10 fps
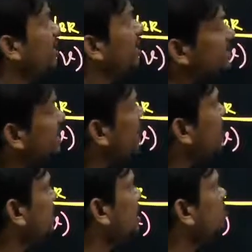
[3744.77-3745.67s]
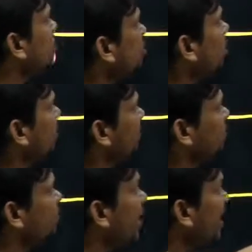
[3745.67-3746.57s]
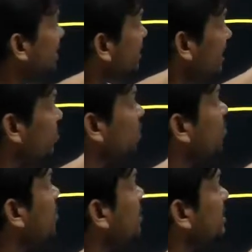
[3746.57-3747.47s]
SCR, they are not offering you any turn on voltage